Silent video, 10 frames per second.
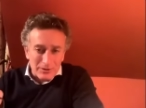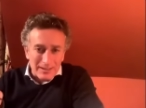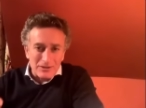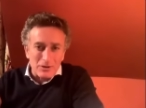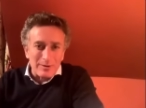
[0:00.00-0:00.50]

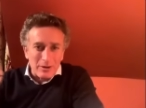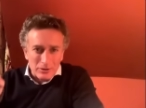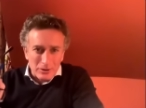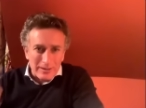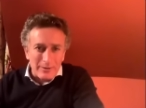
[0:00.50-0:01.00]
Transportation,
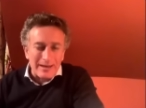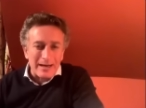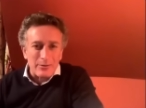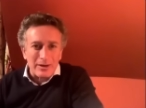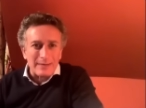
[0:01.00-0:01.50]
but also
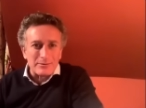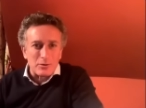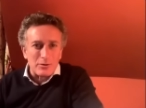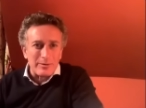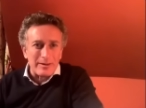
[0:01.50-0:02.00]
direct carbon
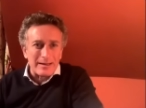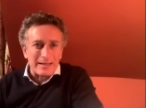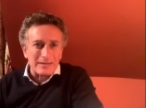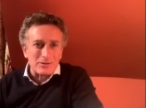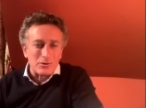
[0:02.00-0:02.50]
capture will be
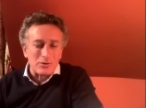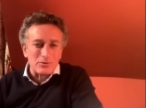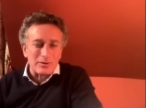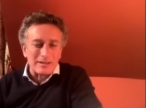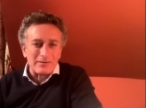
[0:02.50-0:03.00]
the keys
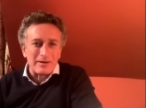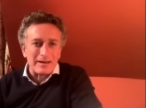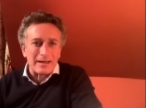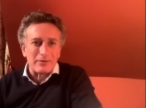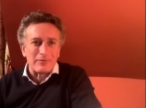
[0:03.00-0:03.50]
to
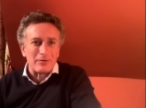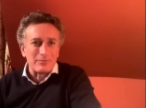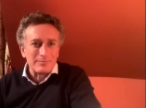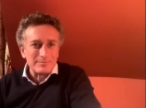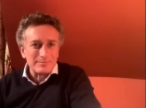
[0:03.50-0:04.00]
achieve any kind
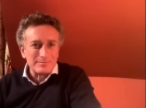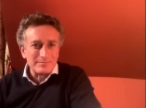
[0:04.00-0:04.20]
of goal.